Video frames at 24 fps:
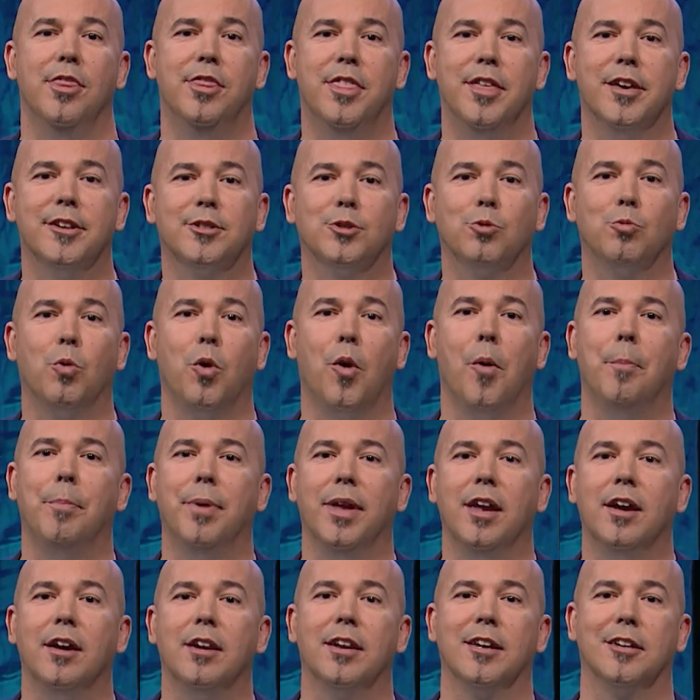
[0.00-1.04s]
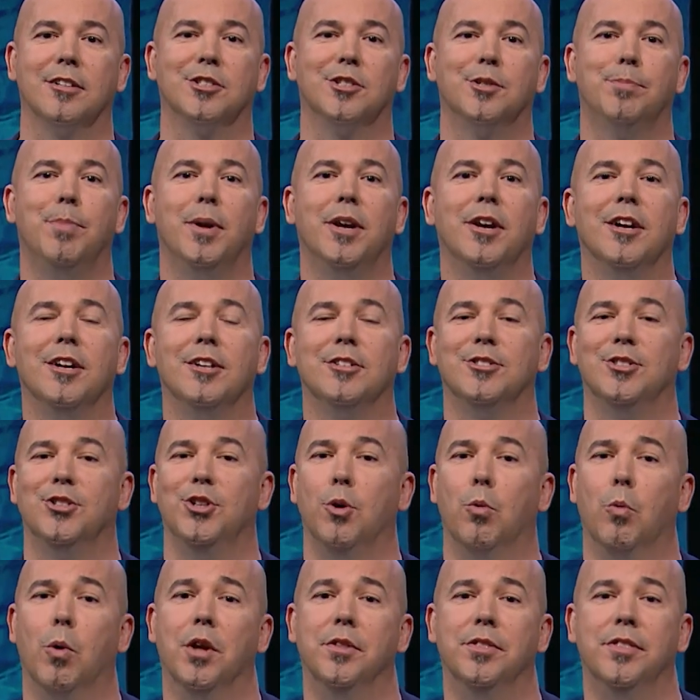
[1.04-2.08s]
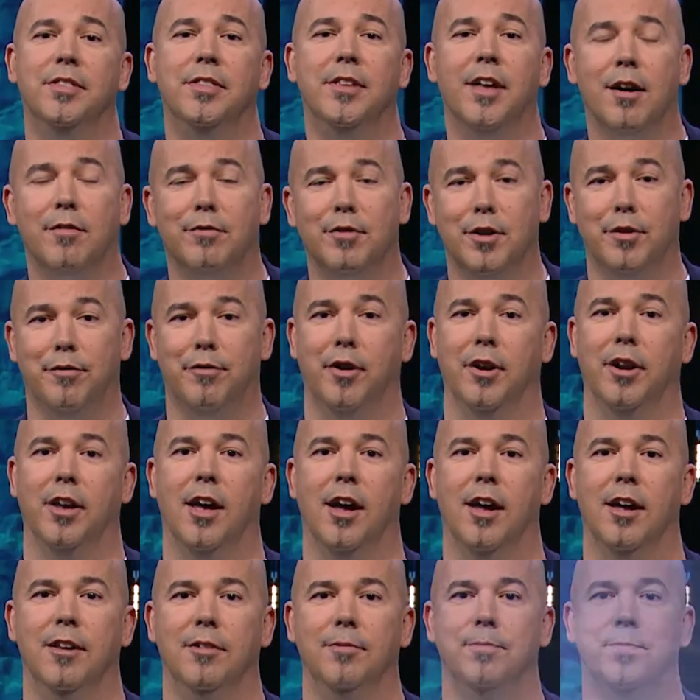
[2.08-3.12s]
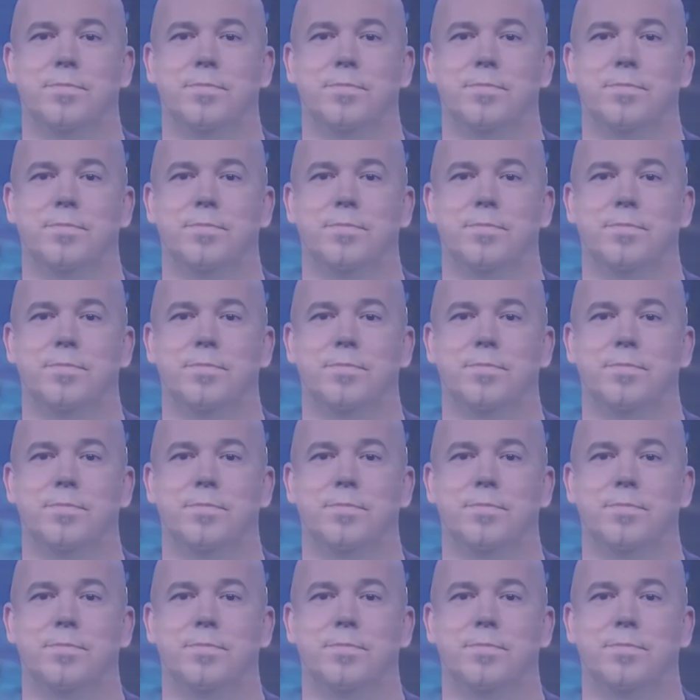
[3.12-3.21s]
this will be an experience you will never forget.